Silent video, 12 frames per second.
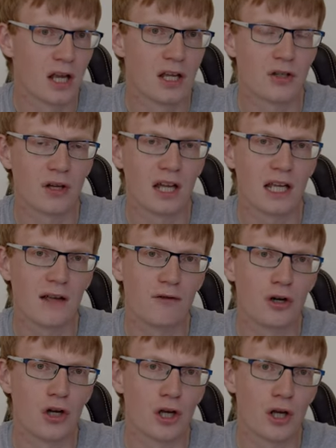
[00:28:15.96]
So I think if
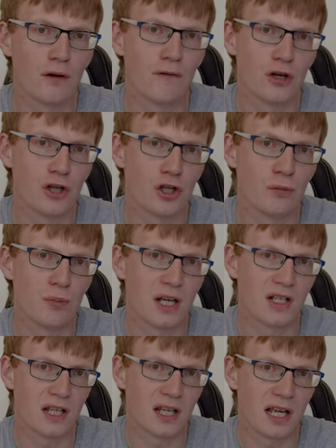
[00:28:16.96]
you're looking for a new
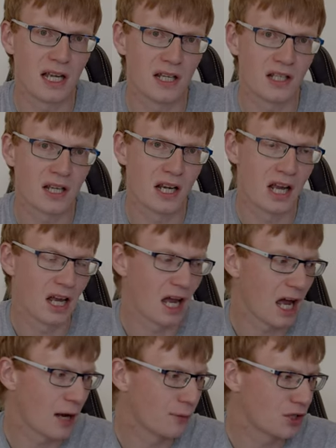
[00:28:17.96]
PC case,
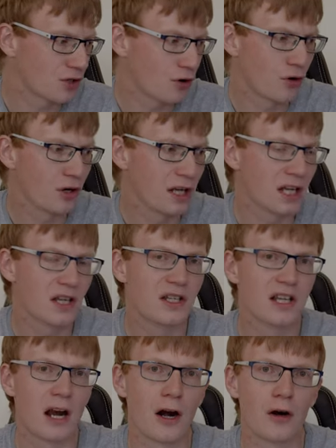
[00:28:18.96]
I would strongly
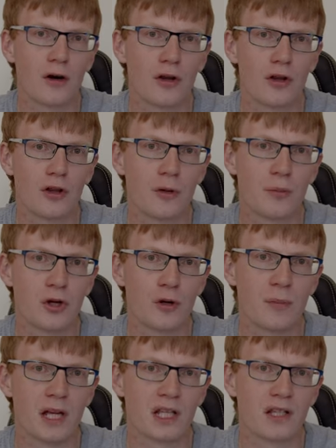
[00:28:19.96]
consider the
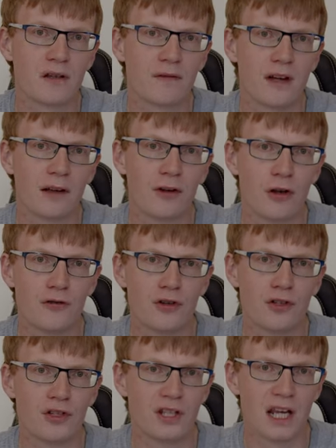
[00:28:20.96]
PureBase 500
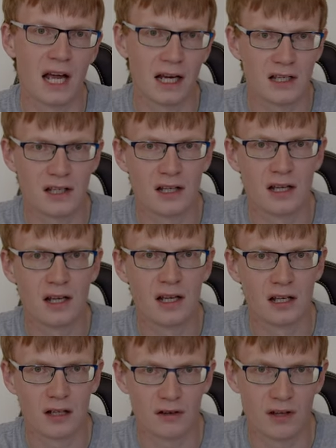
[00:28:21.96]
DX.
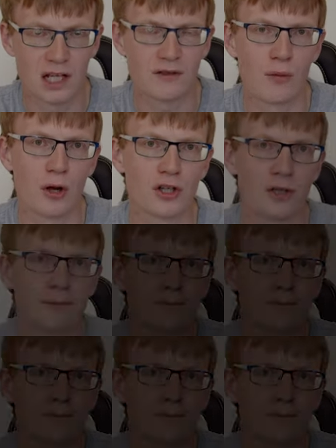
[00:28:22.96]
Thanks for watching.